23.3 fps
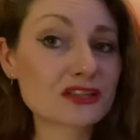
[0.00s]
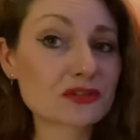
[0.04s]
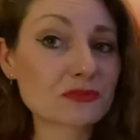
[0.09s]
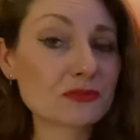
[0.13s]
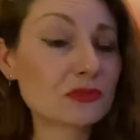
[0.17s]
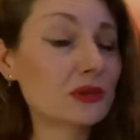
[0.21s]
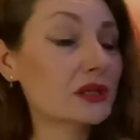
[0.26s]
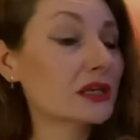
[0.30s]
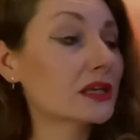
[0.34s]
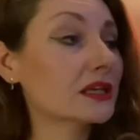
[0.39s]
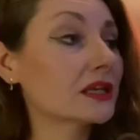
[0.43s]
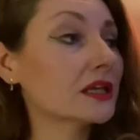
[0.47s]

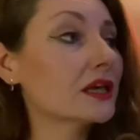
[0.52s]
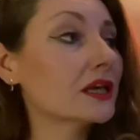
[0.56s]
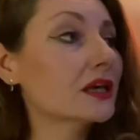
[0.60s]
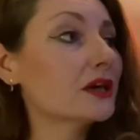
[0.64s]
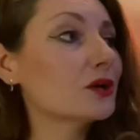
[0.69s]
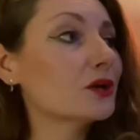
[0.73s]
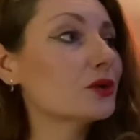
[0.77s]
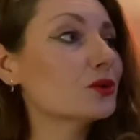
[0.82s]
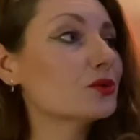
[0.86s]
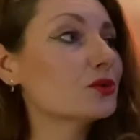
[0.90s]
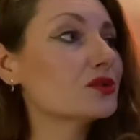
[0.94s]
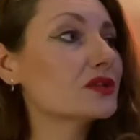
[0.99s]
Pulley
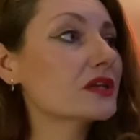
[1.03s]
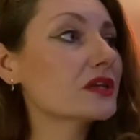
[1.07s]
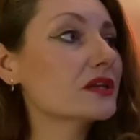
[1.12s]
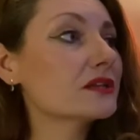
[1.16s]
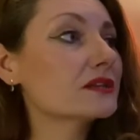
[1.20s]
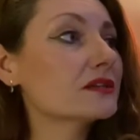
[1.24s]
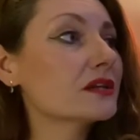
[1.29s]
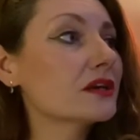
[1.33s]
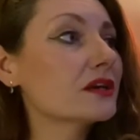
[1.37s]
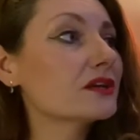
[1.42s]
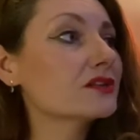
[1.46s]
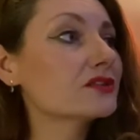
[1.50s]
who says,
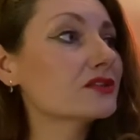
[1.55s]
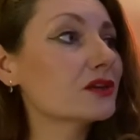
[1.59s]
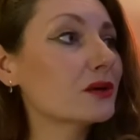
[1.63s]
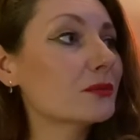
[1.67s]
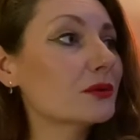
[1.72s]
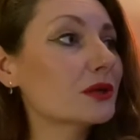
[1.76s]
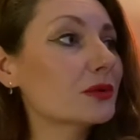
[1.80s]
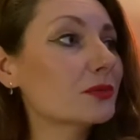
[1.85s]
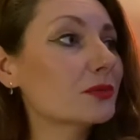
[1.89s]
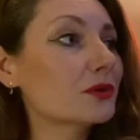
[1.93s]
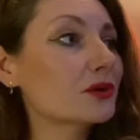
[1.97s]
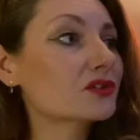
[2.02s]
"So
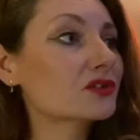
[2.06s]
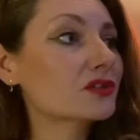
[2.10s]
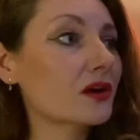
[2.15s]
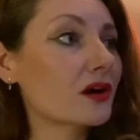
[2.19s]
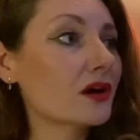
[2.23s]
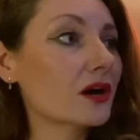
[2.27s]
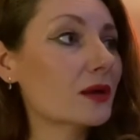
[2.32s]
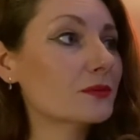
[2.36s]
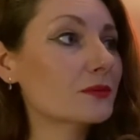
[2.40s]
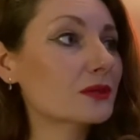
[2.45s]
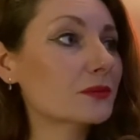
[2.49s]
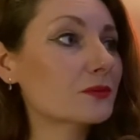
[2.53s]
many books are
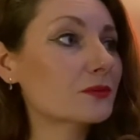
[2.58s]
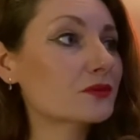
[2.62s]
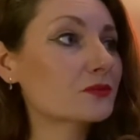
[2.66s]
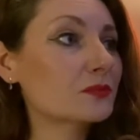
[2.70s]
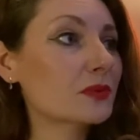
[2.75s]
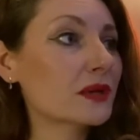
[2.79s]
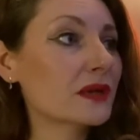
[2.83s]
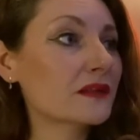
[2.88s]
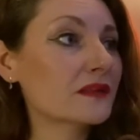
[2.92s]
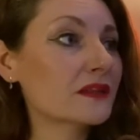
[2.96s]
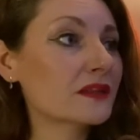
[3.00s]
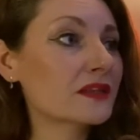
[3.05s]
hyped up as
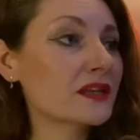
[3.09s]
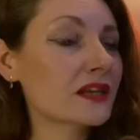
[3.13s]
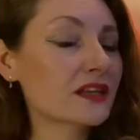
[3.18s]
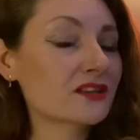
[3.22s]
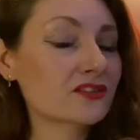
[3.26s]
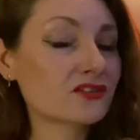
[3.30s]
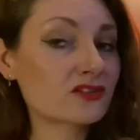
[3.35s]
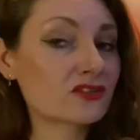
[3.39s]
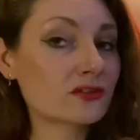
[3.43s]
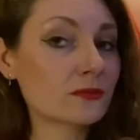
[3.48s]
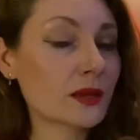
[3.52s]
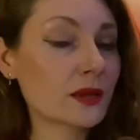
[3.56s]
being the next
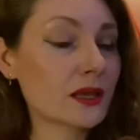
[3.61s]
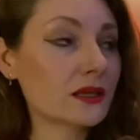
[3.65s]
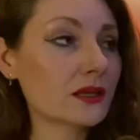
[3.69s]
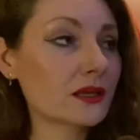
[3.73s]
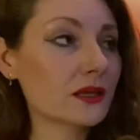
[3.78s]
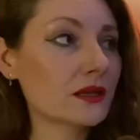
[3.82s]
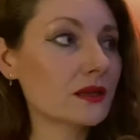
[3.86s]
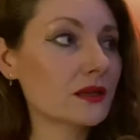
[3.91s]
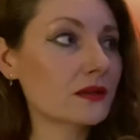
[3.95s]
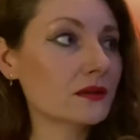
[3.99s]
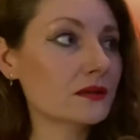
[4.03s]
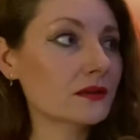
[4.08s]
Jamaica
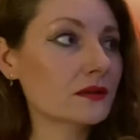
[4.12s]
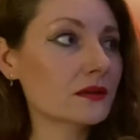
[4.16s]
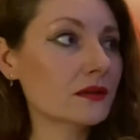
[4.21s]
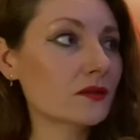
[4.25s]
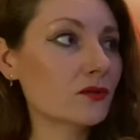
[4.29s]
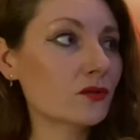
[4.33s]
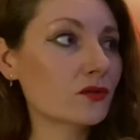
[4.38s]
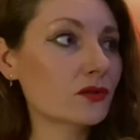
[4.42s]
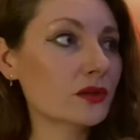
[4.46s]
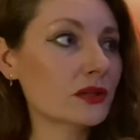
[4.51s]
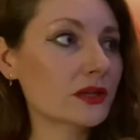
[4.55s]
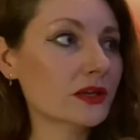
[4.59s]
Inn
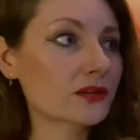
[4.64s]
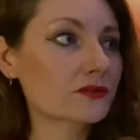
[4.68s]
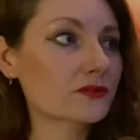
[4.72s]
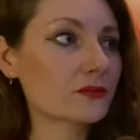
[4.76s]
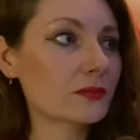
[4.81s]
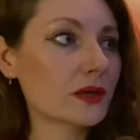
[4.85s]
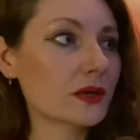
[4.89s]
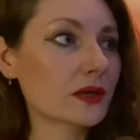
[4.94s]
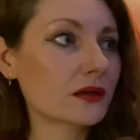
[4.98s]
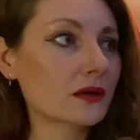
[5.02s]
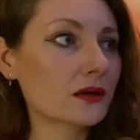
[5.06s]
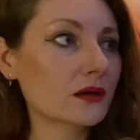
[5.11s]
or the next
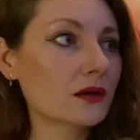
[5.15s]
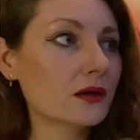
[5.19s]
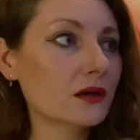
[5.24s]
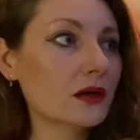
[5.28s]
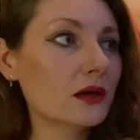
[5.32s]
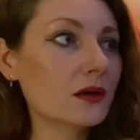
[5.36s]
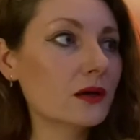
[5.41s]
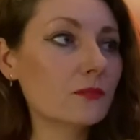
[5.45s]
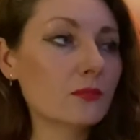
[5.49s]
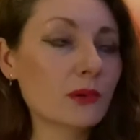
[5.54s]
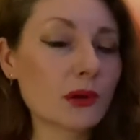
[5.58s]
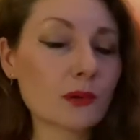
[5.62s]
Rebecca,
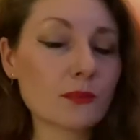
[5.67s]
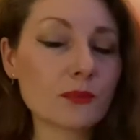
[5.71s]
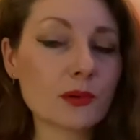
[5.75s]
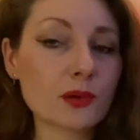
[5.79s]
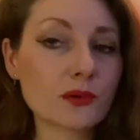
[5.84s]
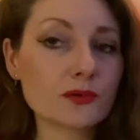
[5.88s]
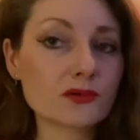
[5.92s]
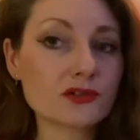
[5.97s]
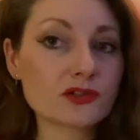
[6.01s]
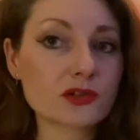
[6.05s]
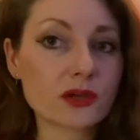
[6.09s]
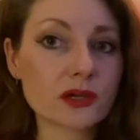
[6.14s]
but
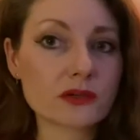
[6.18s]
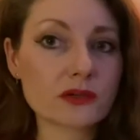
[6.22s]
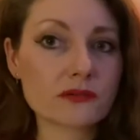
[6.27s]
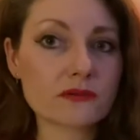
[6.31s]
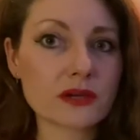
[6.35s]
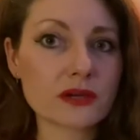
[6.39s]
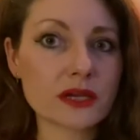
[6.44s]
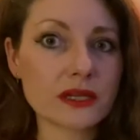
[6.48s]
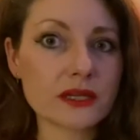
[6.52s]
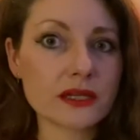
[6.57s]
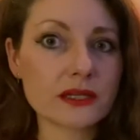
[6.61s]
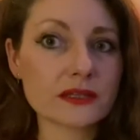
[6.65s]
Bone China
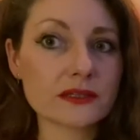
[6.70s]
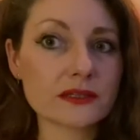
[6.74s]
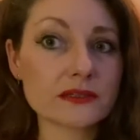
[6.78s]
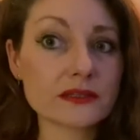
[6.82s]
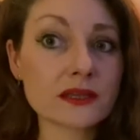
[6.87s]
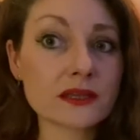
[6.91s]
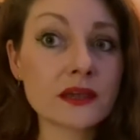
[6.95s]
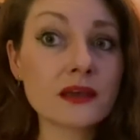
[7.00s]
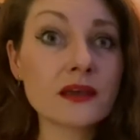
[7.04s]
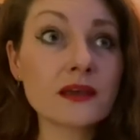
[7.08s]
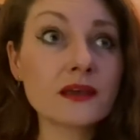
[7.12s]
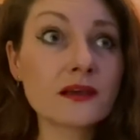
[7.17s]
really is.
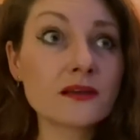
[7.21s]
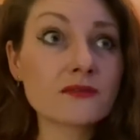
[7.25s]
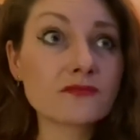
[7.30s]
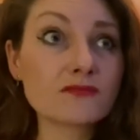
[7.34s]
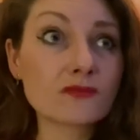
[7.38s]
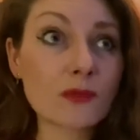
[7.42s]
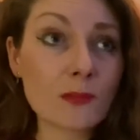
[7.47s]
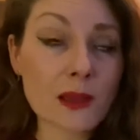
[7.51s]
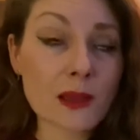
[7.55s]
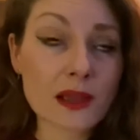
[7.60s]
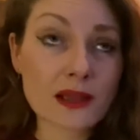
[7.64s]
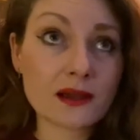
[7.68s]

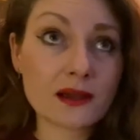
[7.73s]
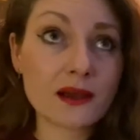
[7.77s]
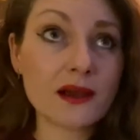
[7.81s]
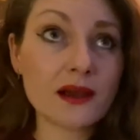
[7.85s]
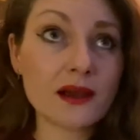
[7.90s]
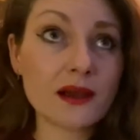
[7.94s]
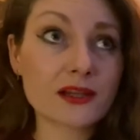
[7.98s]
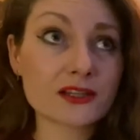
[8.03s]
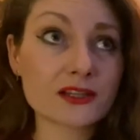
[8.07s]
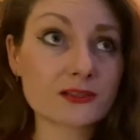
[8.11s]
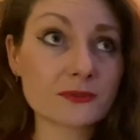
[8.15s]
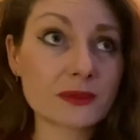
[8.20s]
Rebecca
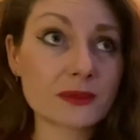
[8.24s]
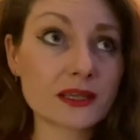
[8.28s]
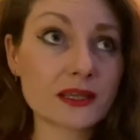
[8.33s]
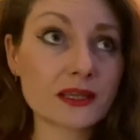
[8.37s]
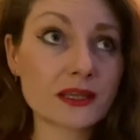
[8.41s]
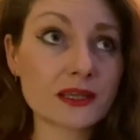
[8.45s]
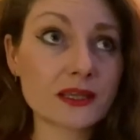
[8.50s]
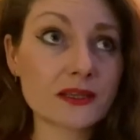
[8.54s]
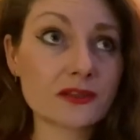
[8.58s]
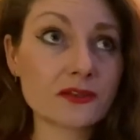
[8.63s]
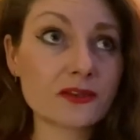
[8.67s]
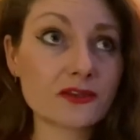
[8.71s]
and Jamaica
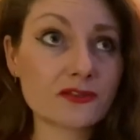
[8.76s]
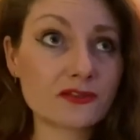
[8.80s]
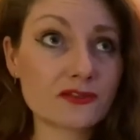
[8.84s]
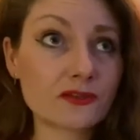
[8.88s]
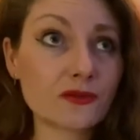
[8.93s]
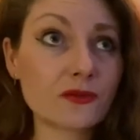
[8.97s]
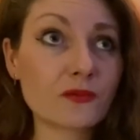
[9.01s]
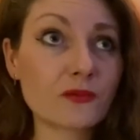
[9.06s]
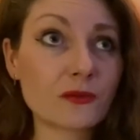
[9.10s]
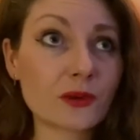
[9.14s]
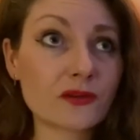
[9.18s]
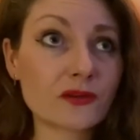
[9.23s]
Inn are two
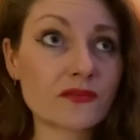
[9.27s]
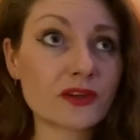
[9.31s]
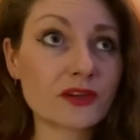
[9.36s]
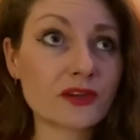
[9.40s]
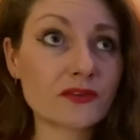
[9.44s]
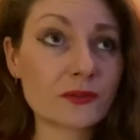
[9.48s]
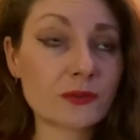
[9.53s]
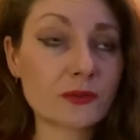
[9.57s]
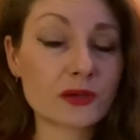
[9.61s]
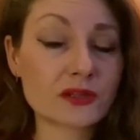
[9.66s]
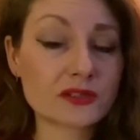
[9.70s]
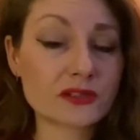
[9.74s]
of my
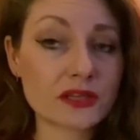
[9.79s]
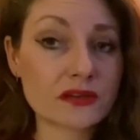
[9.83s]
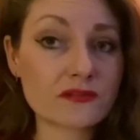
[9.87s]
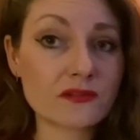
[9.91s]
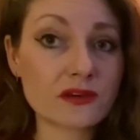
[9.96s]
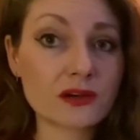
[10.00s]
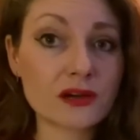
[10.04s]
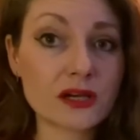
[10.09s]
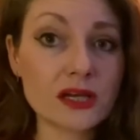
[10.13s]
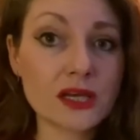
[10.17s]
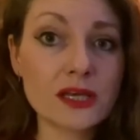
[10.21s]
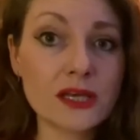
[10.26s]
favourite books
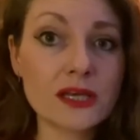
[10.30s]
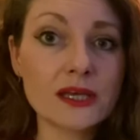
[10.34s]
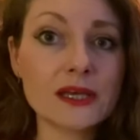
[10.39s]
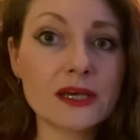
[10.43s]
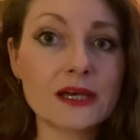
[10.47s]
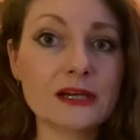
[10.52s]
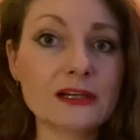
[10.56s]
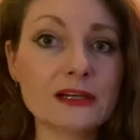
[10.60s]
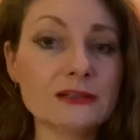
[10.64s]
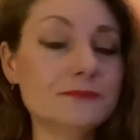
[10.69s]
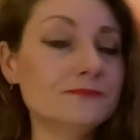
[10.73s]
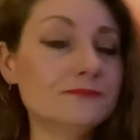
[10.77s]
ever."
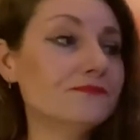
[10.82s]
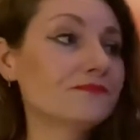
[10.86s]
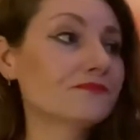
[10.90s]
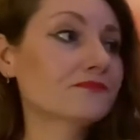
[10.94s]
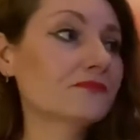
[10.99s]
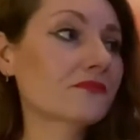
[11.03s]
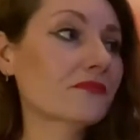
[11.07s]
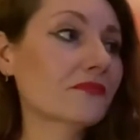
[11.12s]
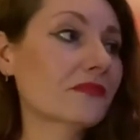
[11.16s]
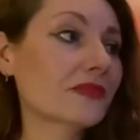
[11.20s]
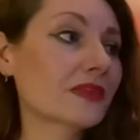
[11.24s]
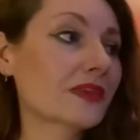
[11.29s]
And
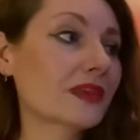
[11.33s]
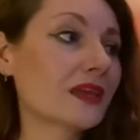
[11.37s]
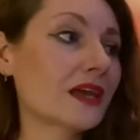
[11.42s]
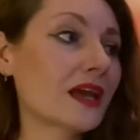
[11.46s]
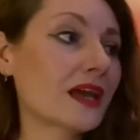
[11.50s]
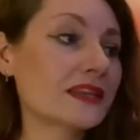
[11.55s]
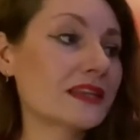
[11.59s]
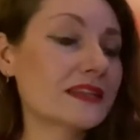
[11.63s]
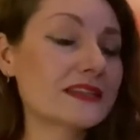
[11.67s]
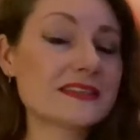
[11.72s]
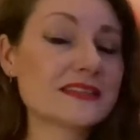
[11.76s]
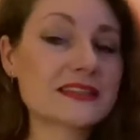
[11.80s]

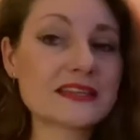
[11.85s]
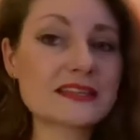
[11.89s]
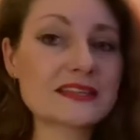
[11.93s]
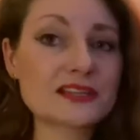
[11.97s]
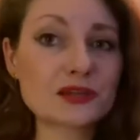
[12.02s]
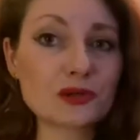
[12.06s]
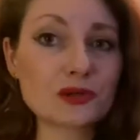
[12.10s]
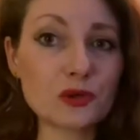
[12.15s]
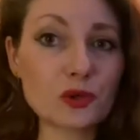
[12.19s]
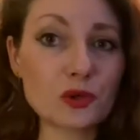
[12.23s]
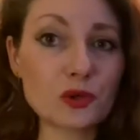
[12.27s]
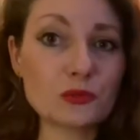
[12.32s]
it's set in
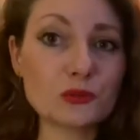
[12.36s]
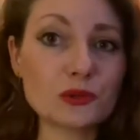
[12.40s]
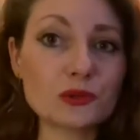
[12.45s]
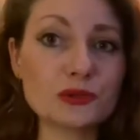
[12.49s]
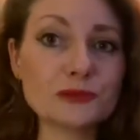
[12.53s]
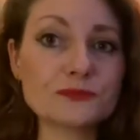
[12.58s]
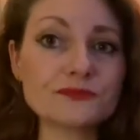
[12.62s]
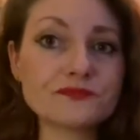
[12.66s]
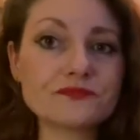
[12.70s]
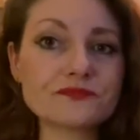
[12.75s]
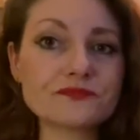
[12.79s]
Cornwall.